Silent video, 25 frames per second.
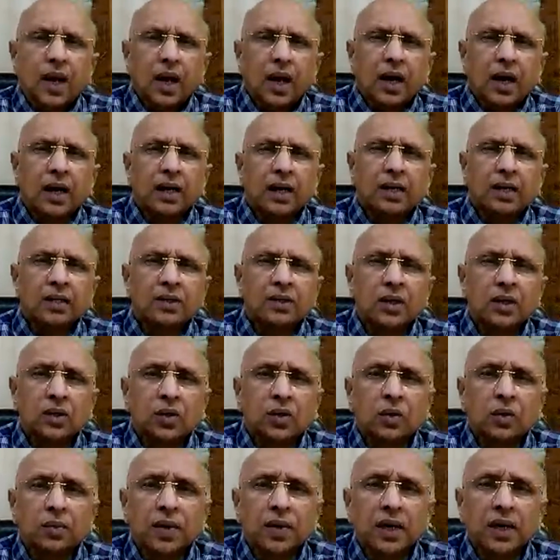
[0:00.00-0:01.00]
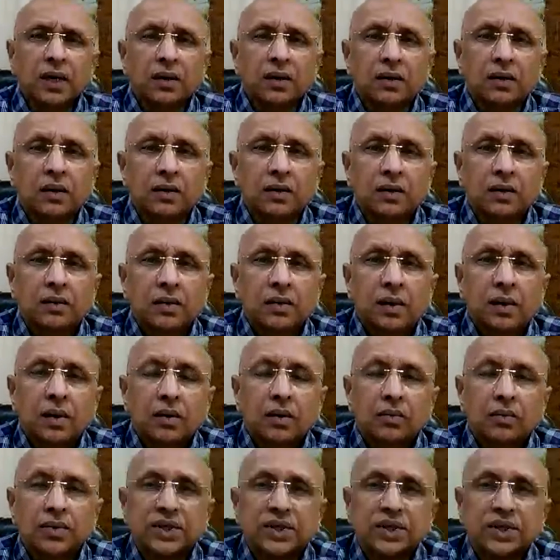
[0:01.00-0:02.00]
the rubric
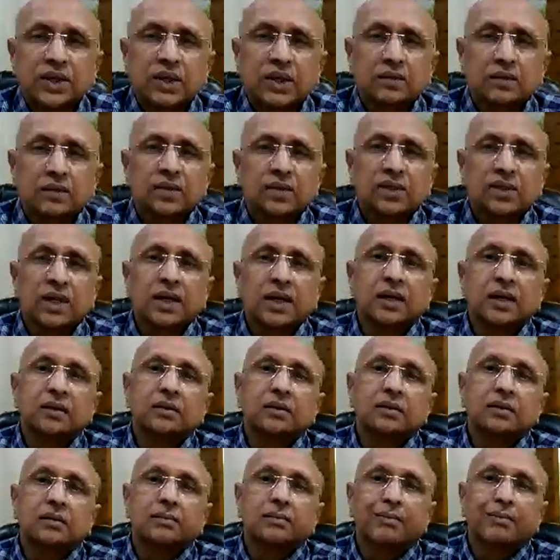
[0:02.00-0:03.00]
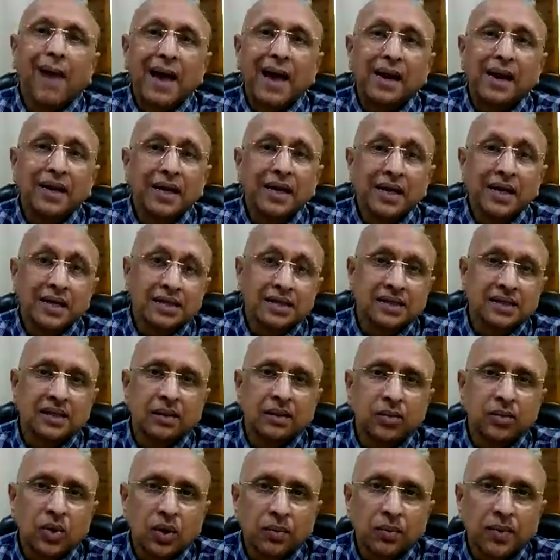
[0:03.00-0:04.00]
which comes in manias
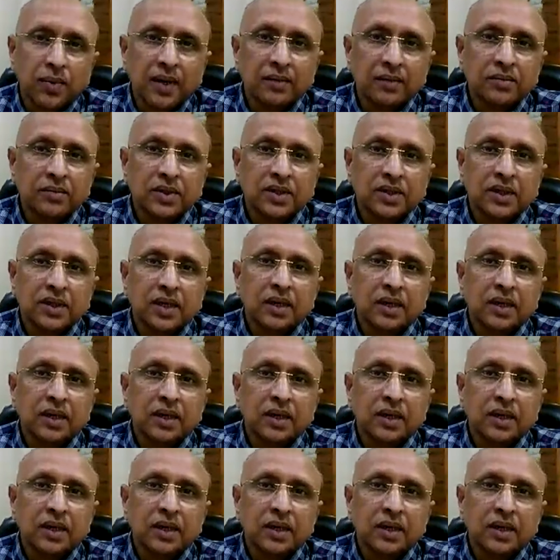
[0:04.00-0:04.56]
number of times.